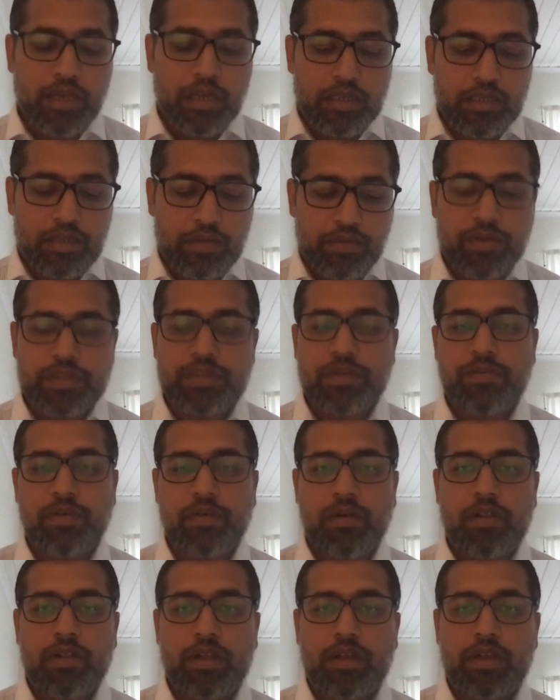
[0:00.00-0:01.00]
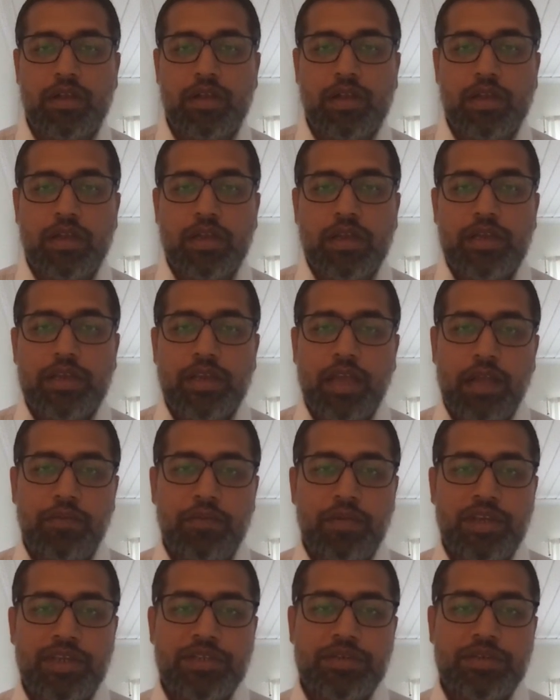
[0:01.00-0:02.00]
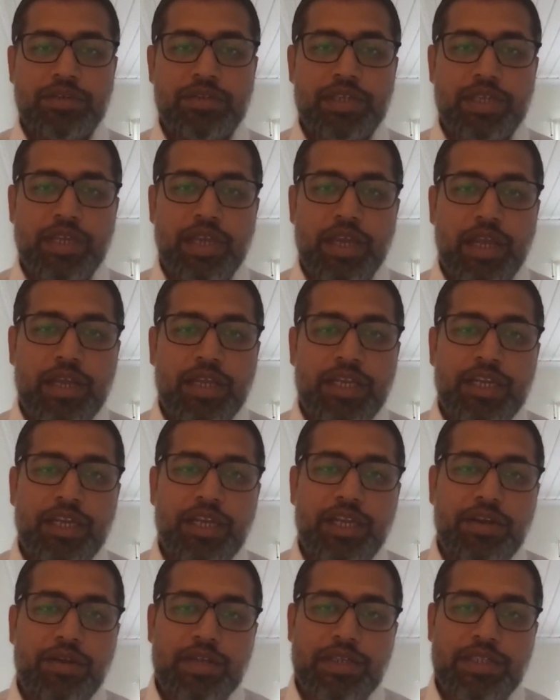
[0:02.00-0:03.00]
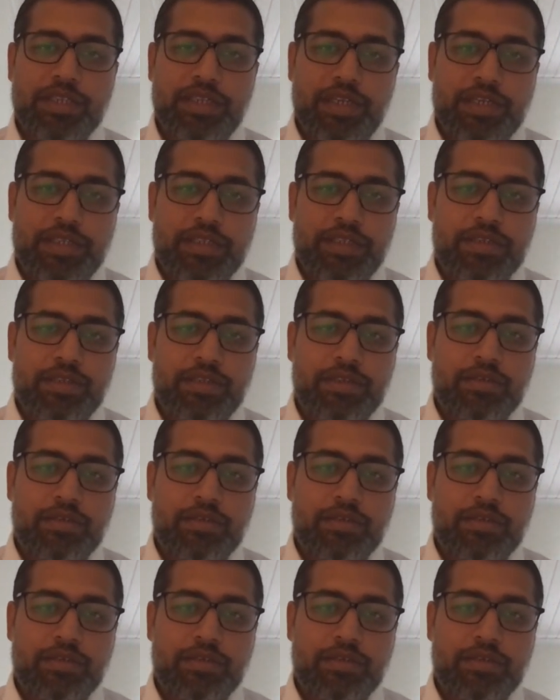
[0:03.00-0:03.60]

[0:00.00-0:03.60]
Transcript: So first of all, can we use any heuristics